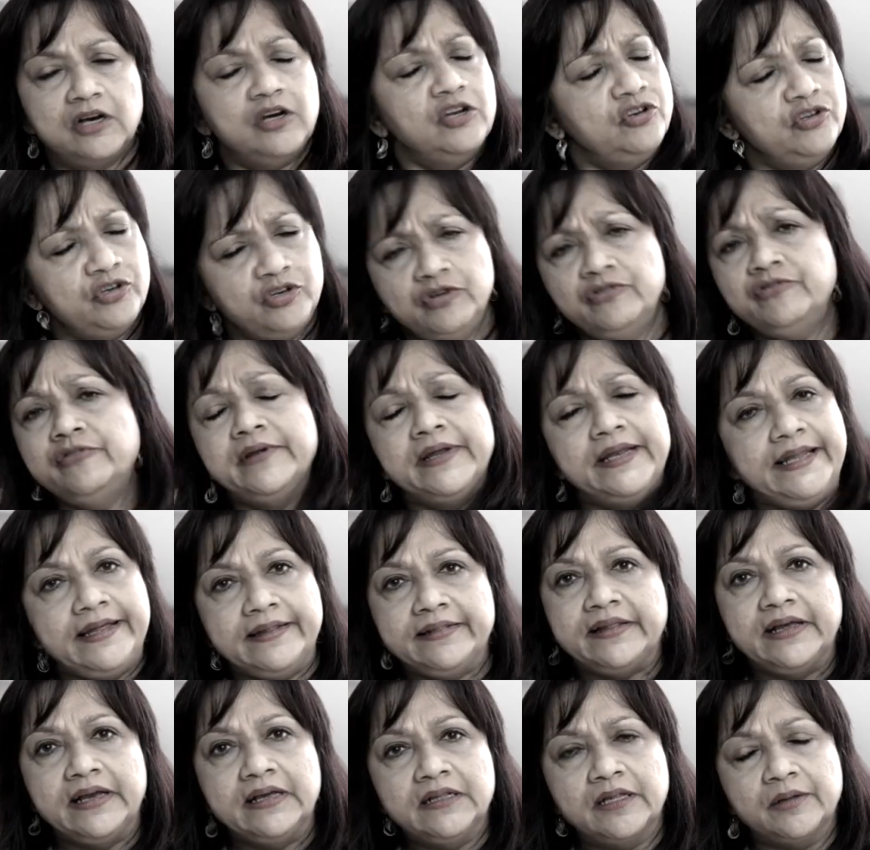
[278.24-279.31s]
Do you really
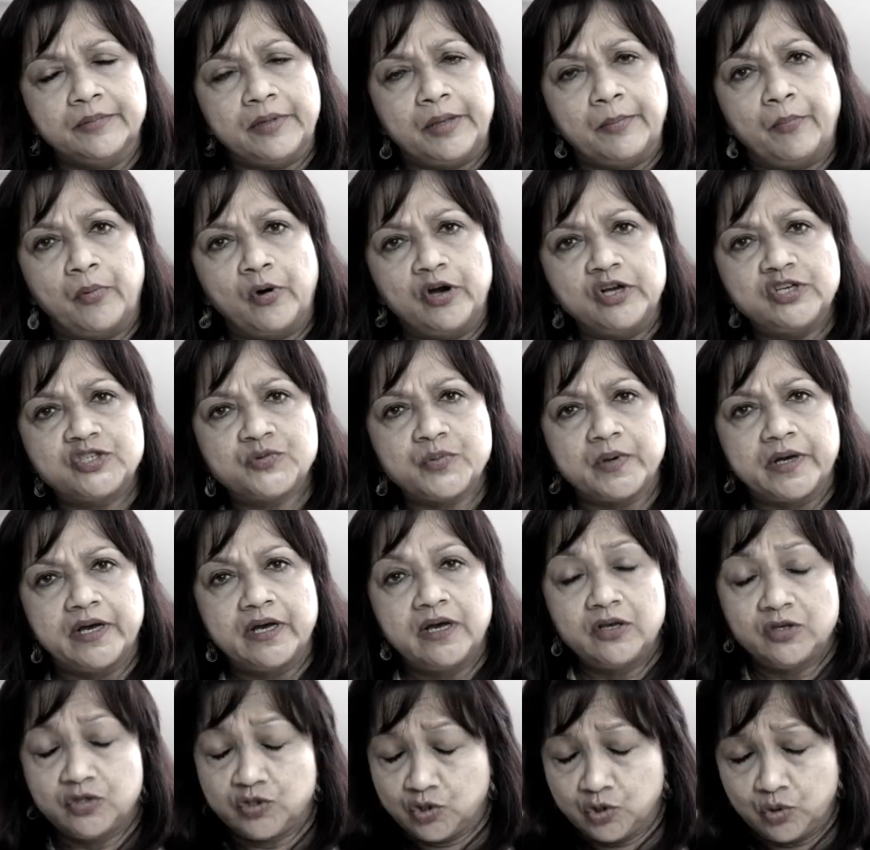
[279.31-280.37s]
think that the boys were
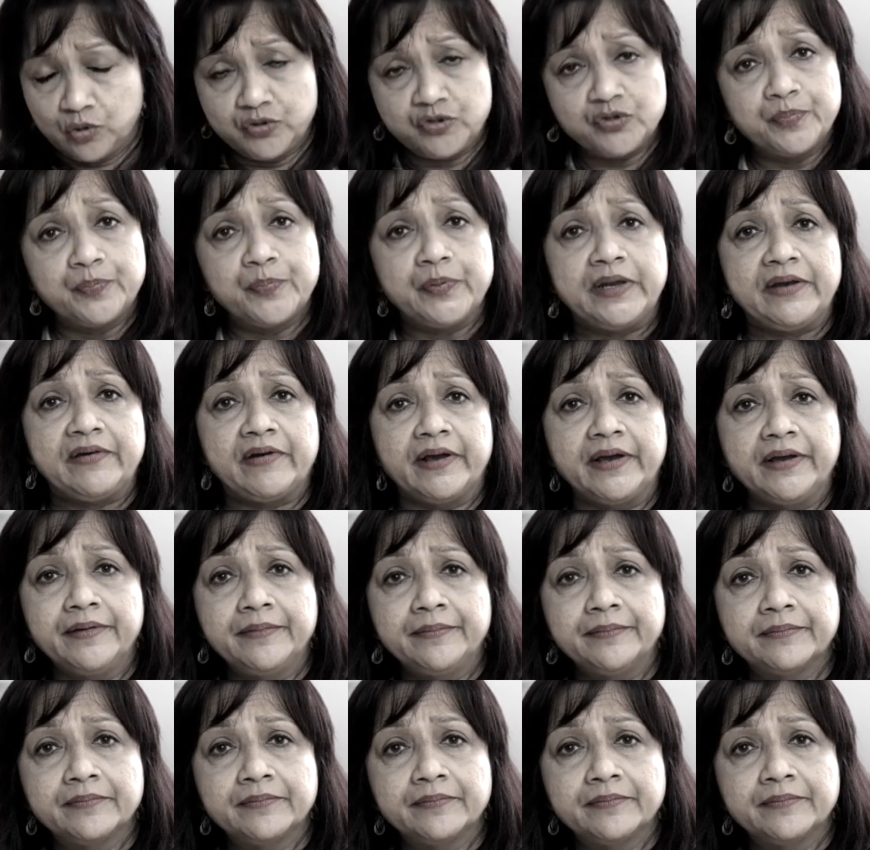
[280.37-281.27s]
so superior?